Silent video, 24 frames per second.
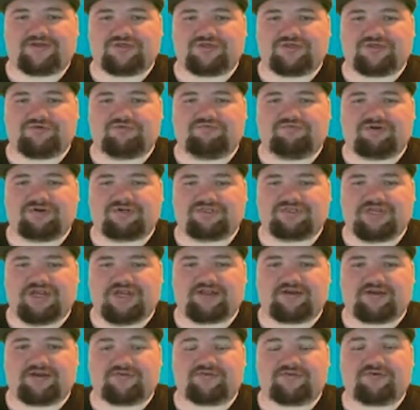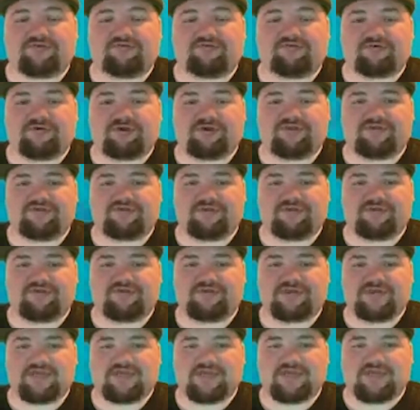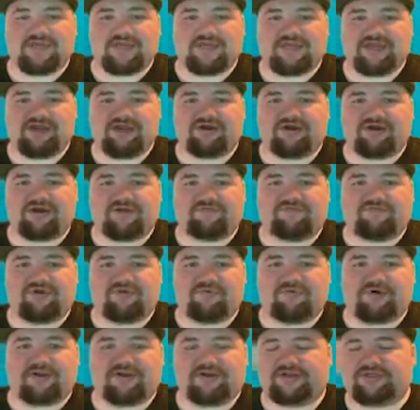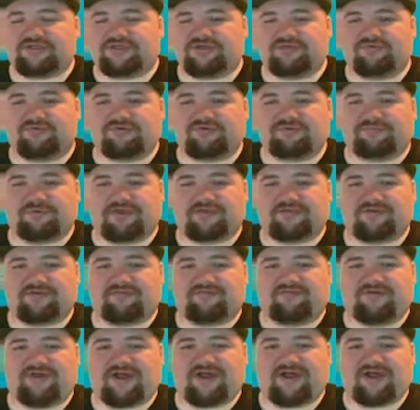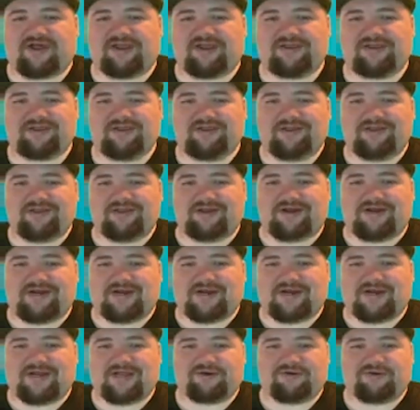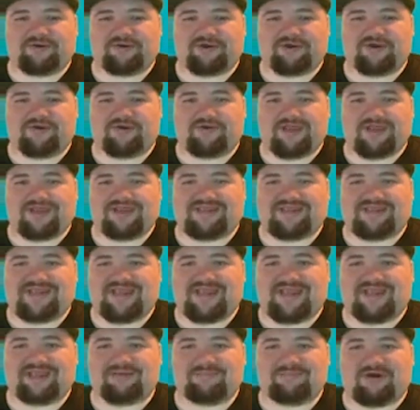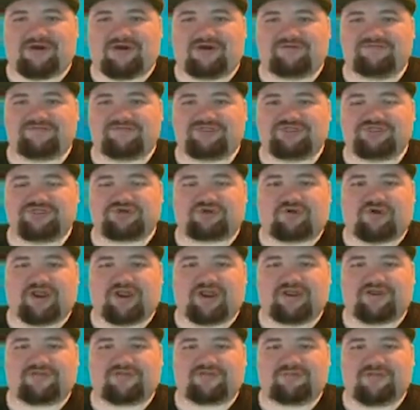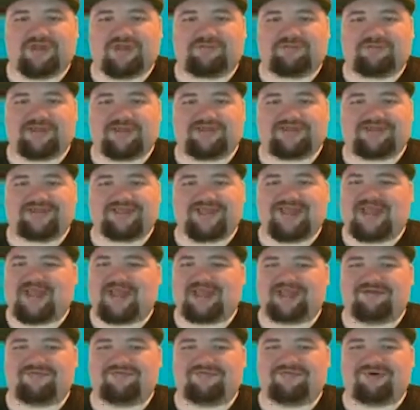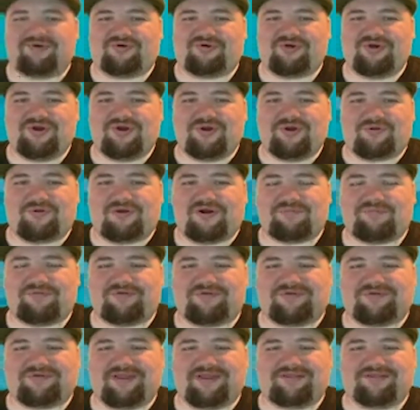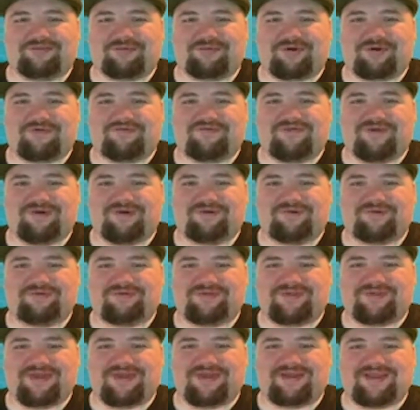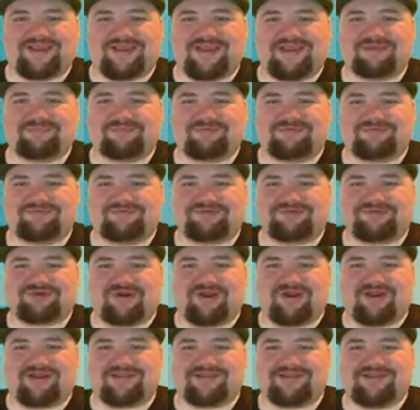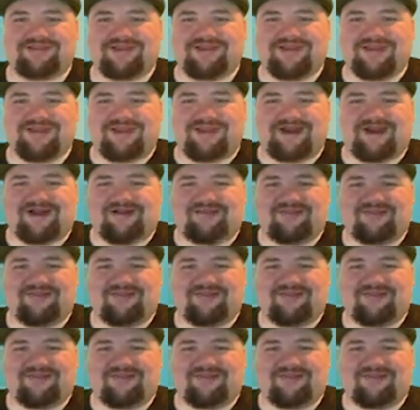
to functionality. So for instance, here, if you wanted to specify, I don't know, a game of strength, maybe the anvil represents one of those games of strength, and